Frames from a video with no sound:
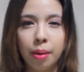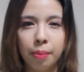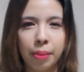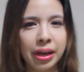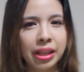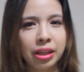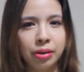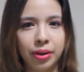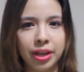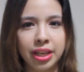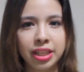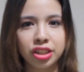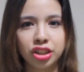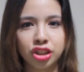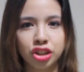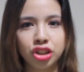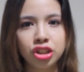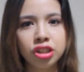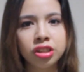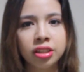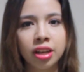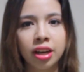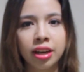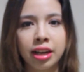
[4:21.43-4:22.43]
By the way, it's
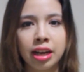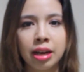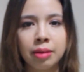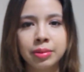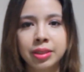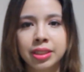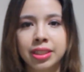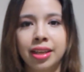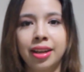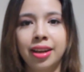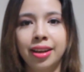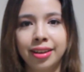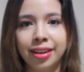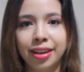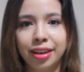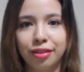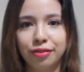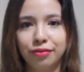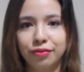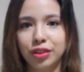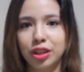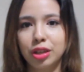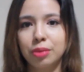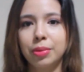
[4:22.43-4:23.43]
Chuseok and I'm sitting
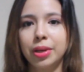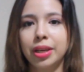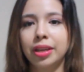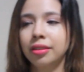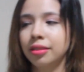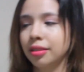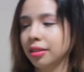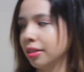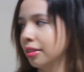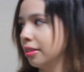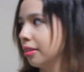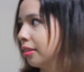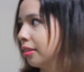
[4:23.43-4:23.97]
here filming